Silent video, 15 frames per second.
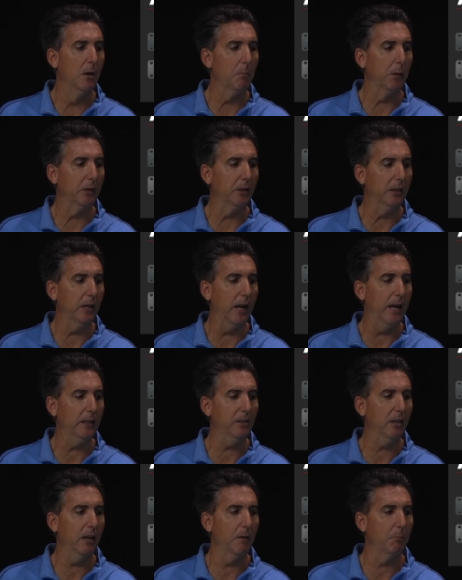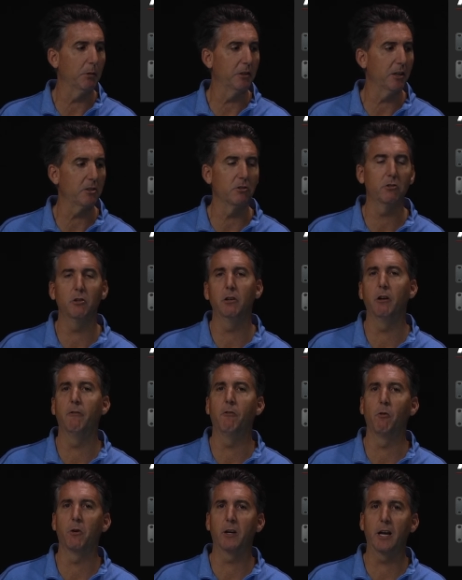But the A T E M Production Studio
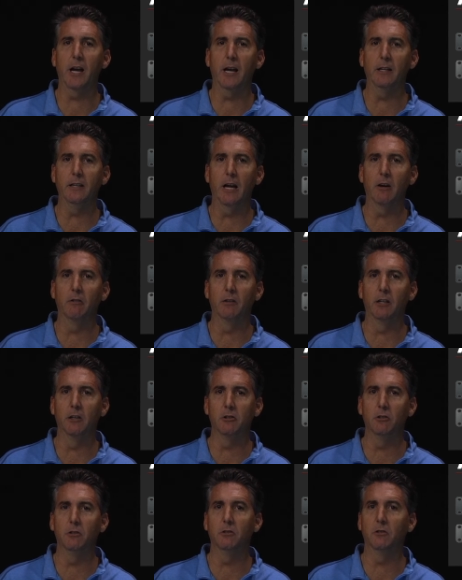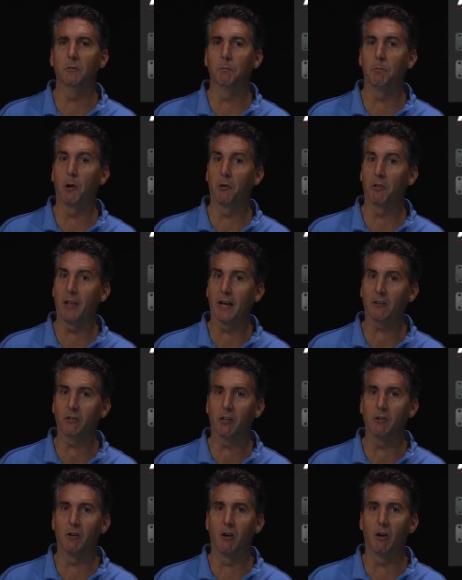four K now includes both X
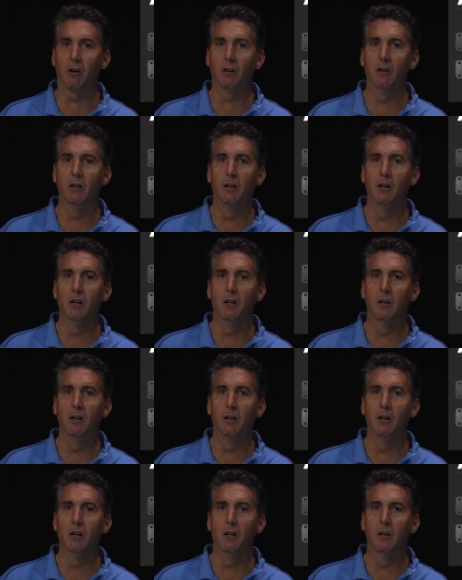L R